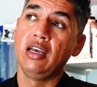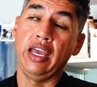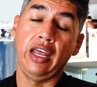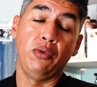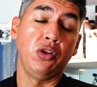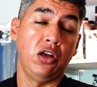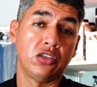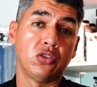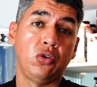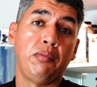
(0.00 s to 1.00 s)
and we
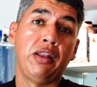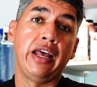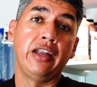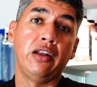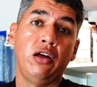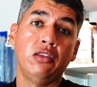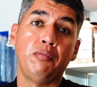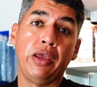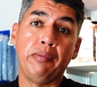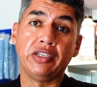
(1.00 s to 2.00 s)
also applied it on the
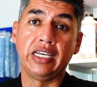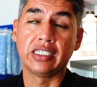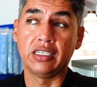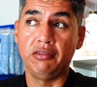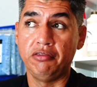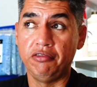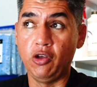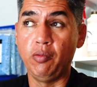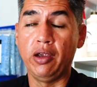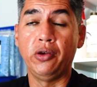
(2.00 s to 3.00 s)
paint protection
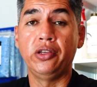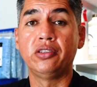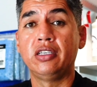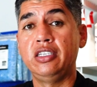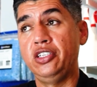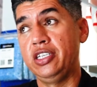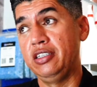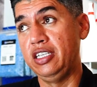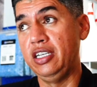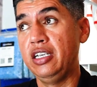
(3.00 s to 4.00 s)
film areas. As you can
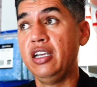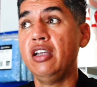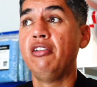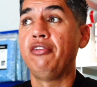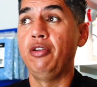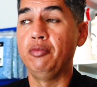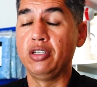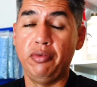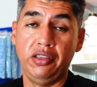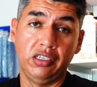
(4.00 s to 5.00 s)
see from
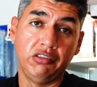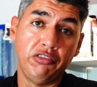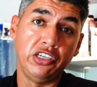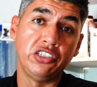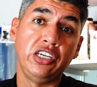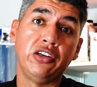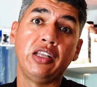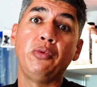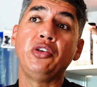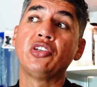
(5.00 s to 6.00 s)
some of this footage here
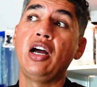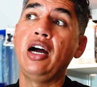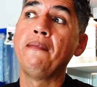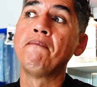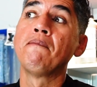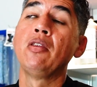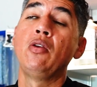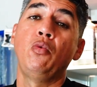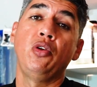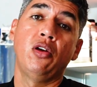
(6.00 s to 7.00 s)
that we shot,
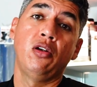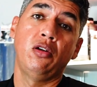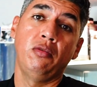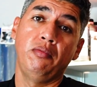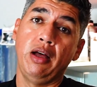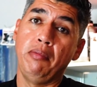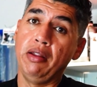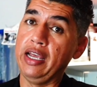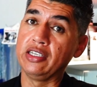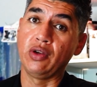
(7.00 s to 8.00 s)
we are
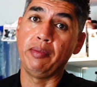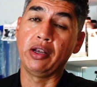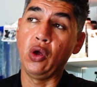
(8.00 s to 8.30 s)
applying ceramic